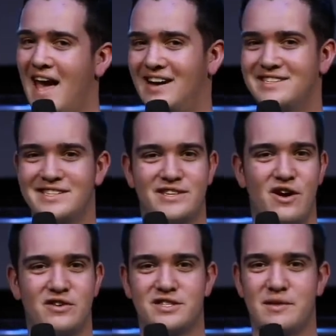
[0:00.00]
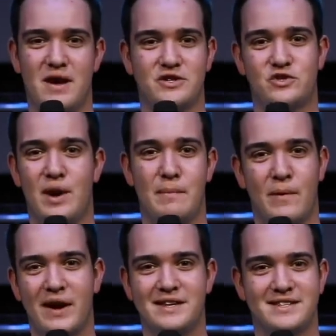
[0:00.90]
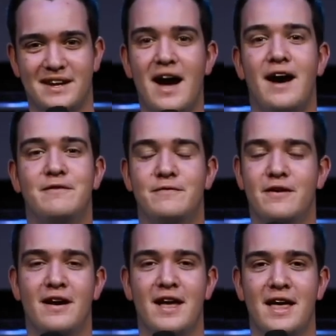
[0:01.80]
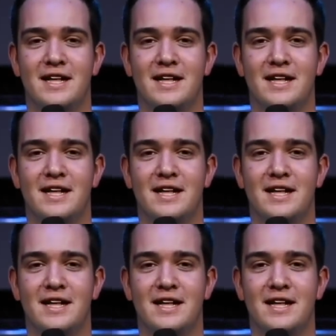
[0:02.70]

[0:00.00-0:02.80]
and it's a song just about straight praising God for